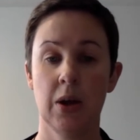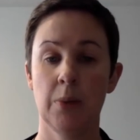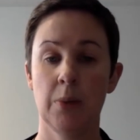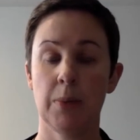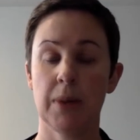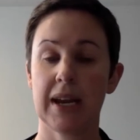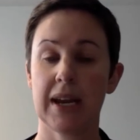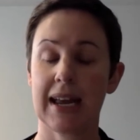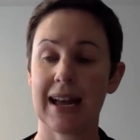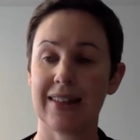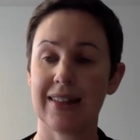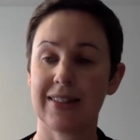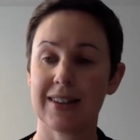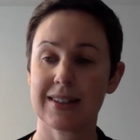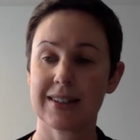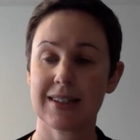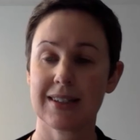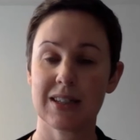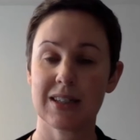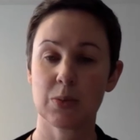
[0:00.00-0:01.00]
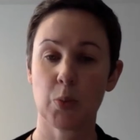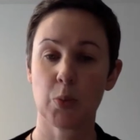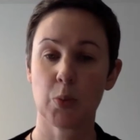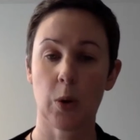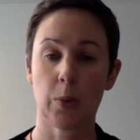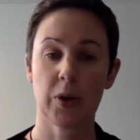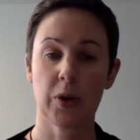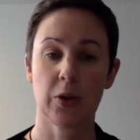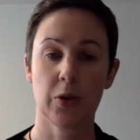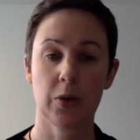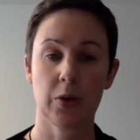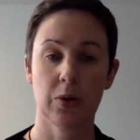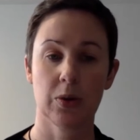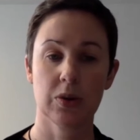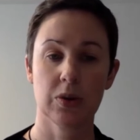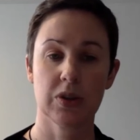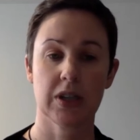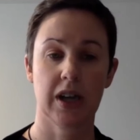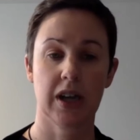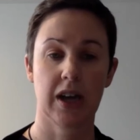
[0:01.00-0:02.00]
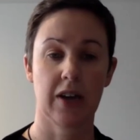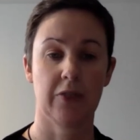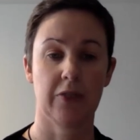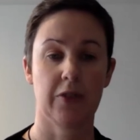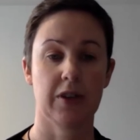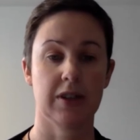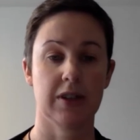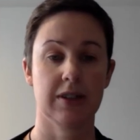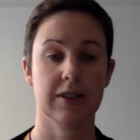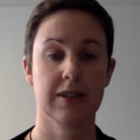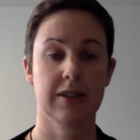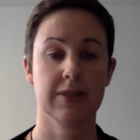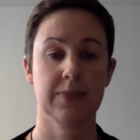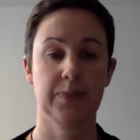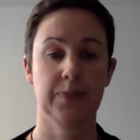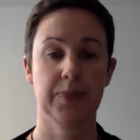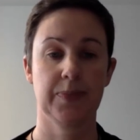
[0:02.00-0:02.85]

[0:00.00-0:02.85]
But again, this needs proper thought and governance.